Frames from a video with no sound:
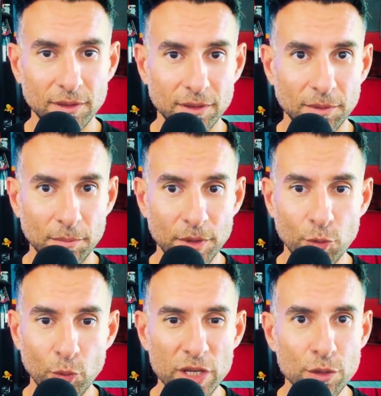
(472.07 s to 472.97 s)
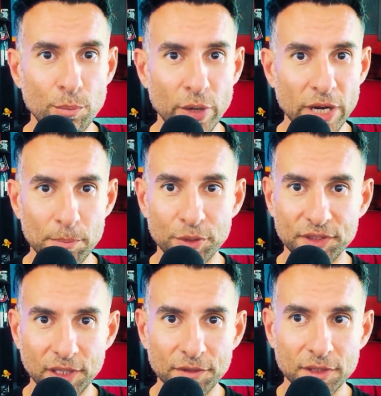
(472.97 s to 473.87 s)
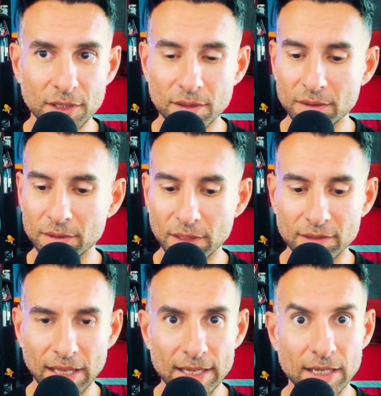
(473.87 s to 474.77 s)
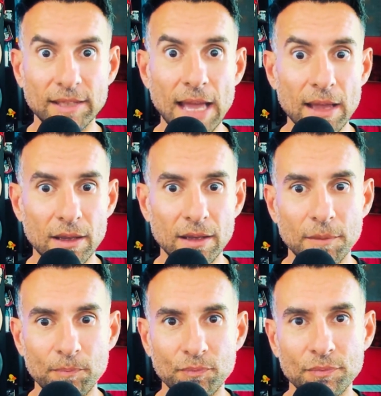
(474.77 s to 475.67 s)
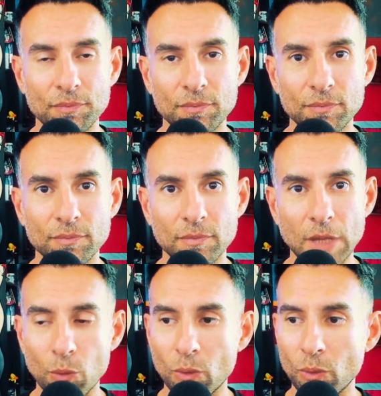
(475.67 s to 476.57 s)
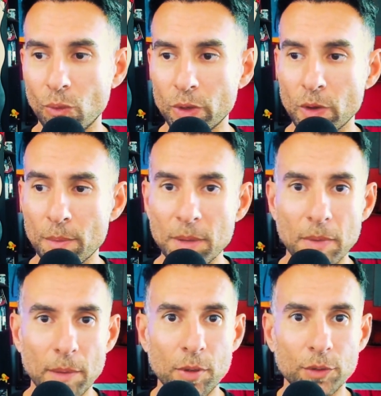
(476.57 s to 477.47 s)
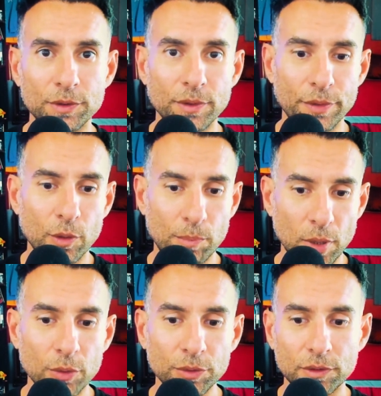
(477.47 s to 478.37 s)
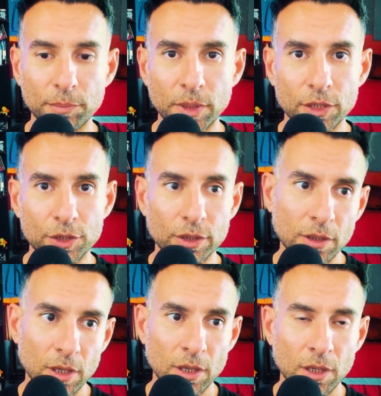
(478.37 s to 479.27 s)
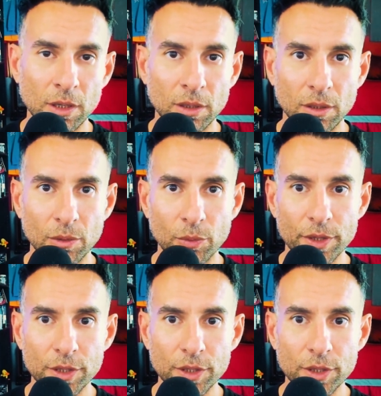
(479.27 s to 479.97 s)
But the way your brain perceives it, it's like an attack. And what do I mean by post? They'll post a picture with a new